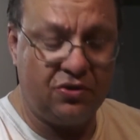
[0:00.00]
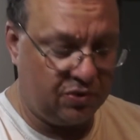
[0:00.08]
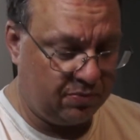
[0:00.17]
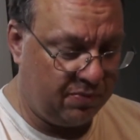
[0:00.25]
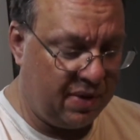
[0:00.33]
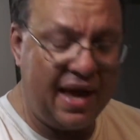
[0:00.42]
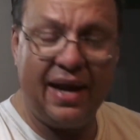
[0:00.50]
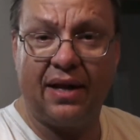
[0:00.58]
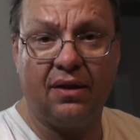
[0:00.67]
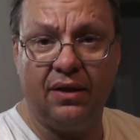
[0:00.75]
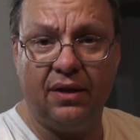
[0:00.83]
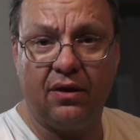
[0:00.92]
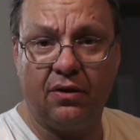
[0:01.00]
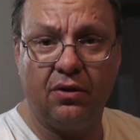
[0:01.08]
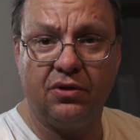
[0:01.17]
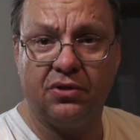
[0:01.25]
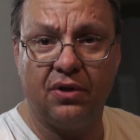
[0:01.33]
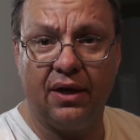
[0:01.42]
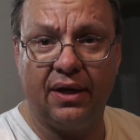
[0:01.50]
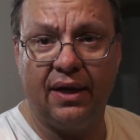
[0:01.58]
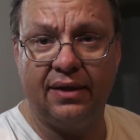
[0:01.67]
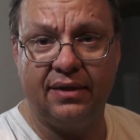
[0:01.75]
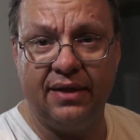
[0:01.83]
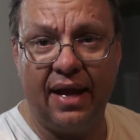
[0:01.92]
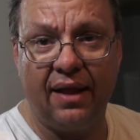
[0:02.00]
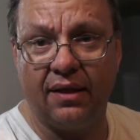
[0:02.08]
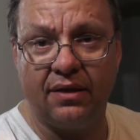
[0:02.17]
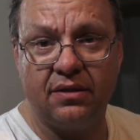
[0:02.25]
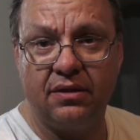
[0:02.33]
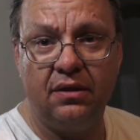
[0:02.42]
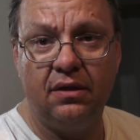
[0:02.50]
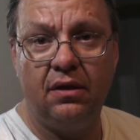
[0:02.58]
dramatically the closer I got to Dallas.